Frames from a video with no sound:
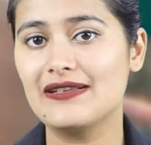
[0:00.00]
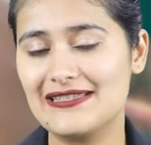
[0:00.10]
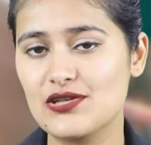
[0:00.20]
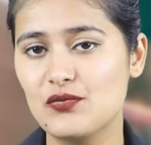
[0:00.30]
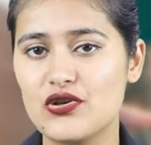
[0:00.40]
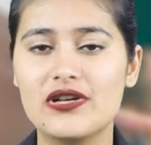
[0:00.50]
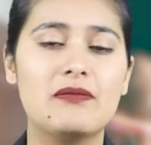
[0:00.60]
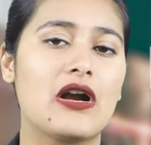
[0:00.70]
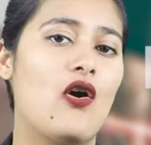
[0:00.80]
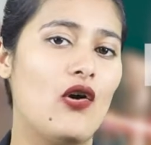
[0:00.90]
distributed
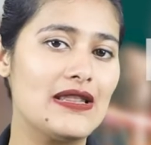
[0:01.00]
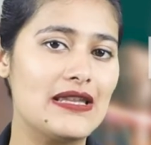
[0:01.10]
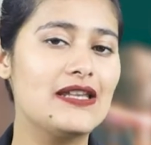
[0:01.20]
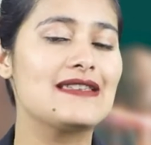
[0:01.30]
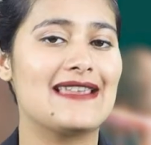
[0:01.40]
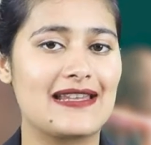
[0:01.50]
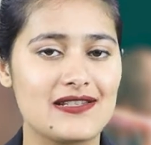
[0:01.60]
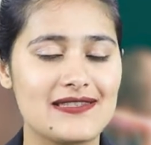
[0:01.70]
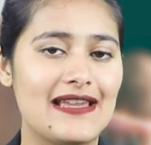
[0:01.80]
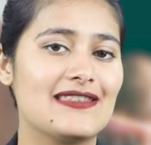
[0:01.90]
among all the
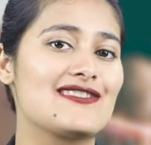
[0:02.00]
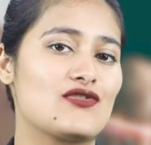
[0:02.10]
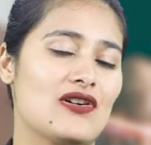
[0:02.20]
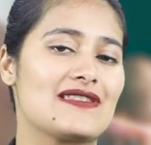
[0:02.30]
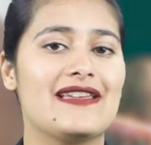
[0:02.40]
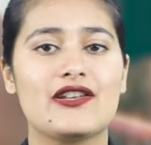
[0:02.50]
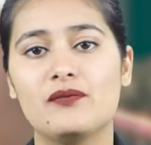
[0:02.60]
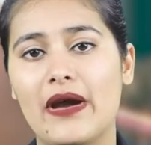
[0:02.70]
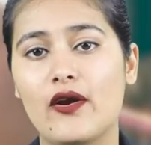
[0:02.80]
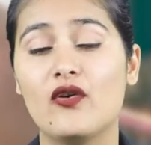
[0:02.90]
sectors and the stocks that
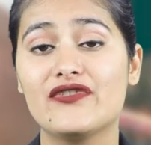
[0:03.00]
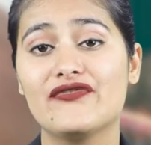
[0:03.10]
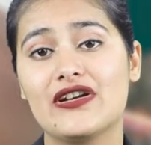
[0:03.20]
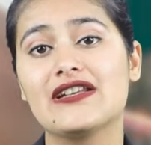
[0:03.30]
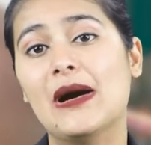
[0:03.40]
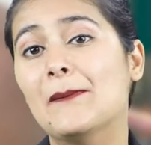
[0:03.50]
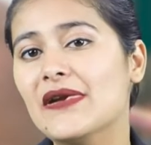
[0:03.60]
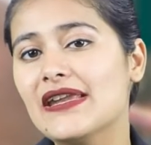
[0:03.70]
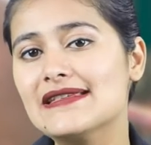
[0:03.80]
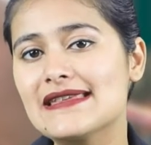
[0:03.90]
you're buying of different
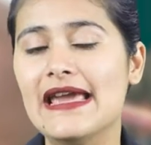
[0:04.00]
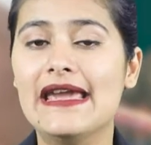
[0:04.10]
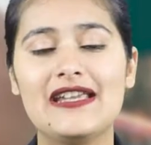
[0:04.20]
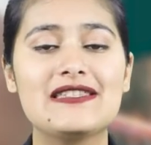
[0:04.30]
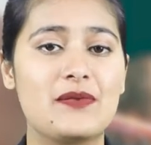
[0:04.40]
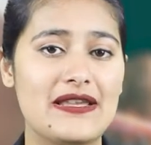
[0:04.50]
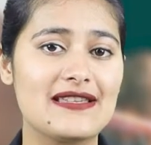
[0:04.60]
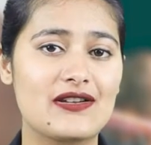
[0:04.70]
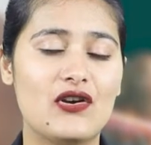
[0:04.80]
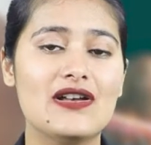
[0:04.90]
companies, it
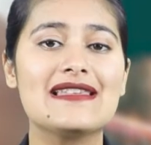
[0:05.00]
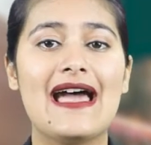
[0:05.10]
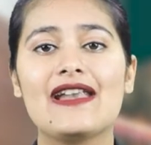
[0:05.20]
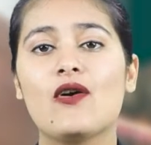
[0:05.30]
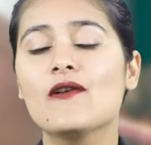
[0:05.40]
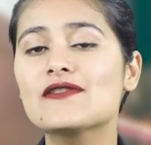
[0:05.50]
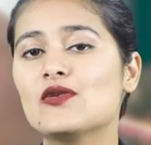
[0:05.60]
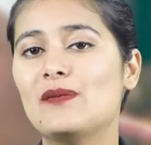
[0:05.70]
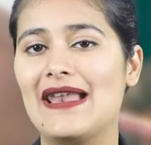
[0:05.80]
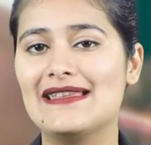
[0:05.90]
spreads across and
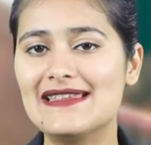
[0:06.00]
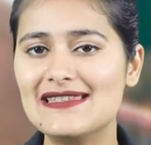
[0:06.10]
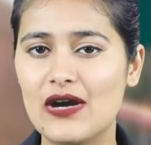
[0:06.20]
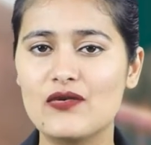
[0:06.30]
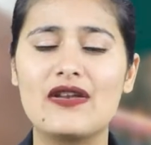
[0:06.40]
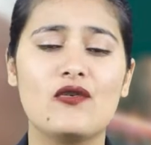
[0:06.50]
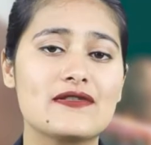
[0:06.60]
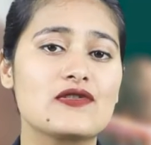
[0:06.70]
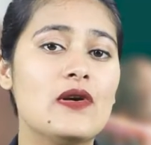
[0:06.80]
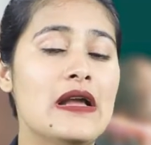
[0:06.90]
also balances out and
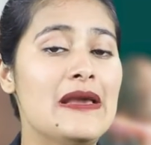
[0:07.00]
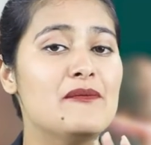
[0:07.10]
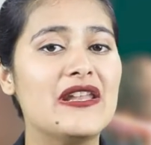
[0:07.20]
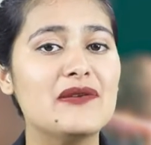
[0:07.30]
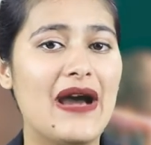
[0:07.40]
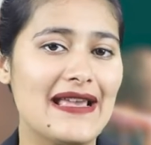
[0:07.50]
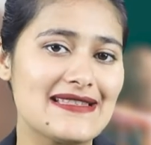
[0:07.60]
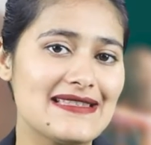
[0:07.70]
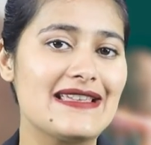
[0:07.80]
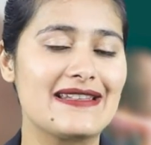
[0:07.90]
also
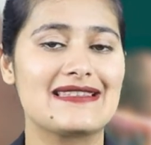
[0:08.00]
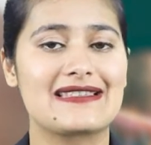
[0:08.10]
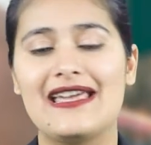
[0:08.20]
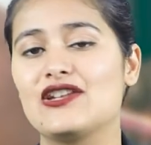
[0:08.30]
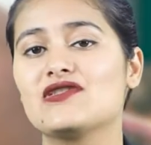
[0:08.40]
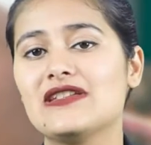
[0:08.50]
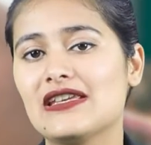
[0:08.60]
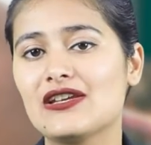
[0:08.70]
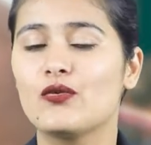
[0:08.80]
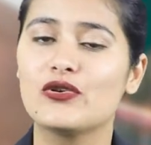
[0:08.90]
minimizes the risk that you're
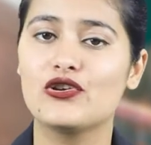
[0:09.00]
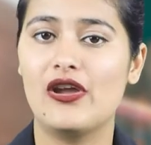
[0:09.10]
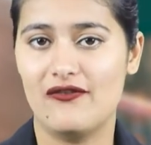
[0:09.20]
taking with your